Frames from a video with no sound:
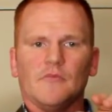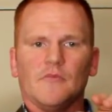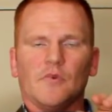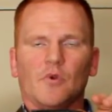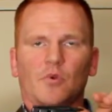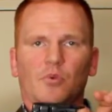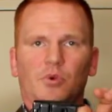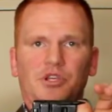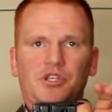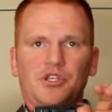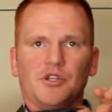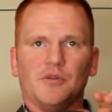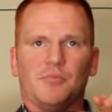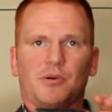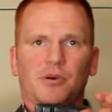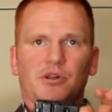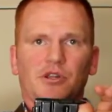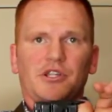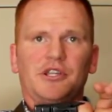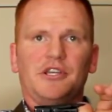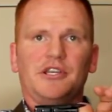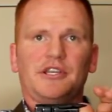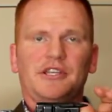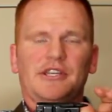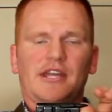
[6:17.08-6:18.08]
when you're
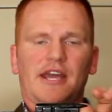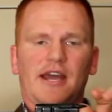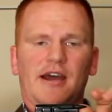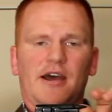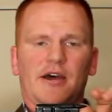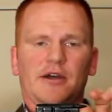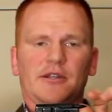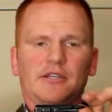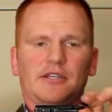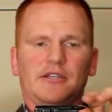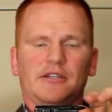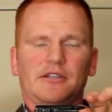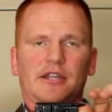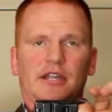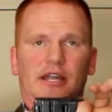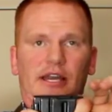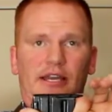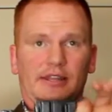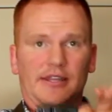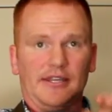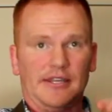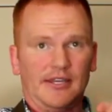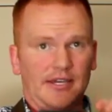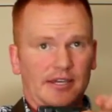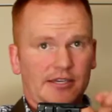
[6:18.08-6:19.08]
pulling it down
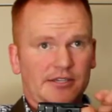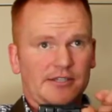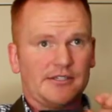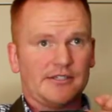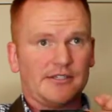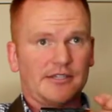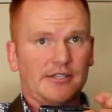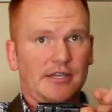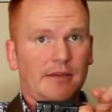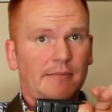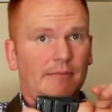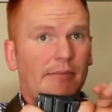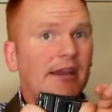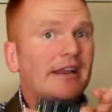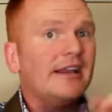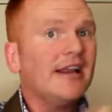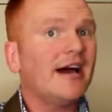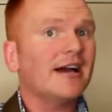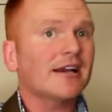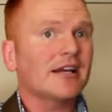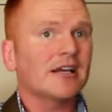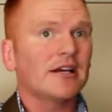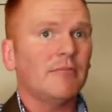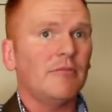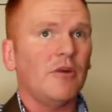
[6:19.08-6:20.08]
like this, it may
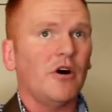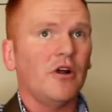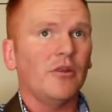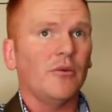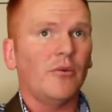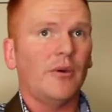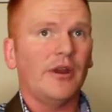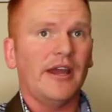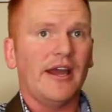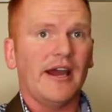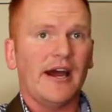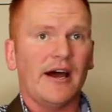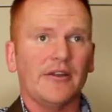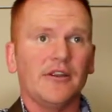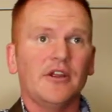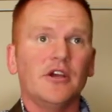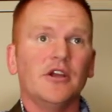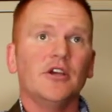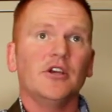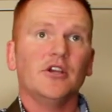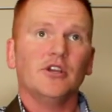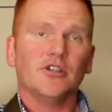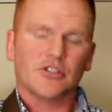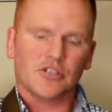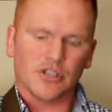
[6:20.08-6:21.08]
not come all the way out.
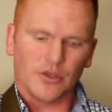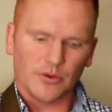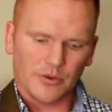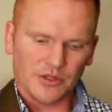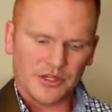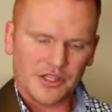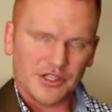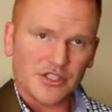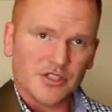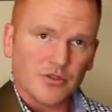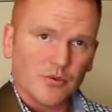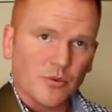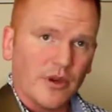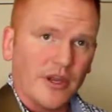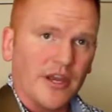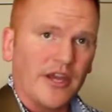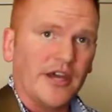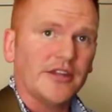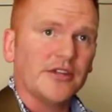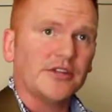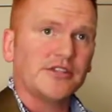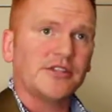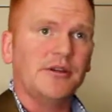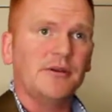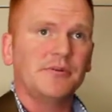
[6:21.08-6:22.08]
So this is the way
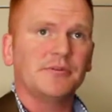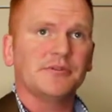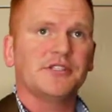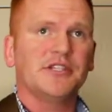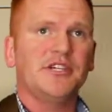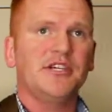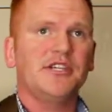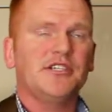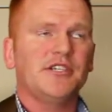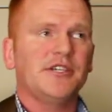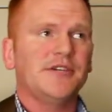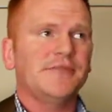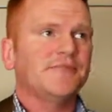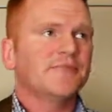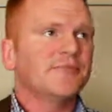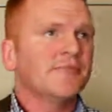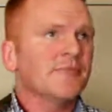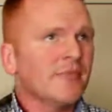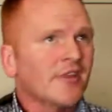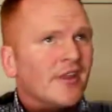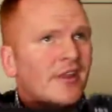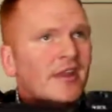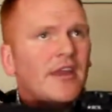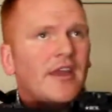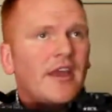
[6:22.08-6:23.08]
other people teach it,
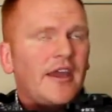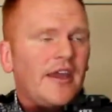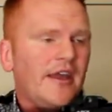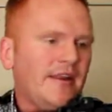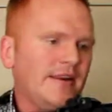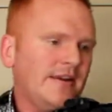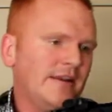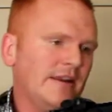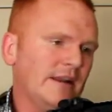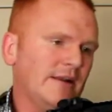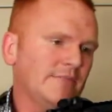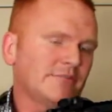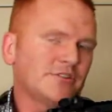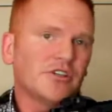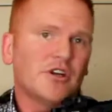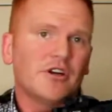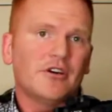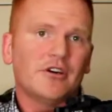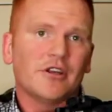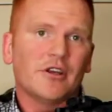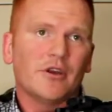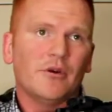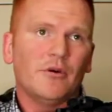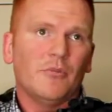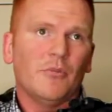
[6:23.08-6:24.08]
and I'm
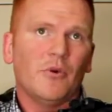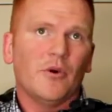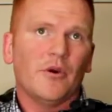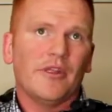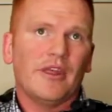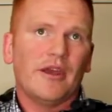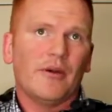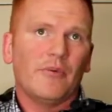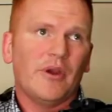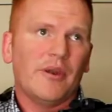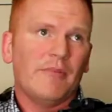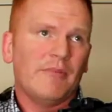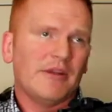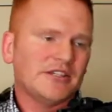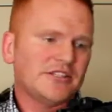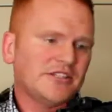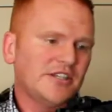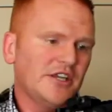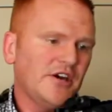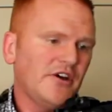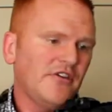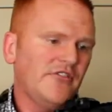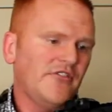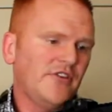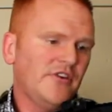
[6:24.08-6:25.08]
starting to go more that way
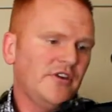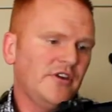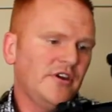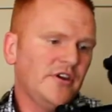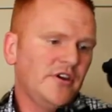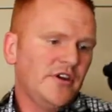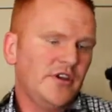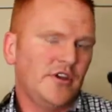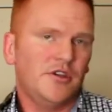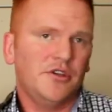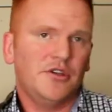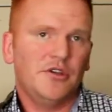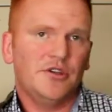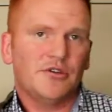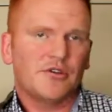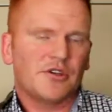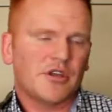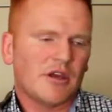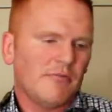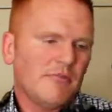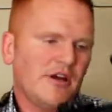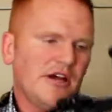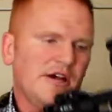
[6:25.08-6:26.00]
myself. You come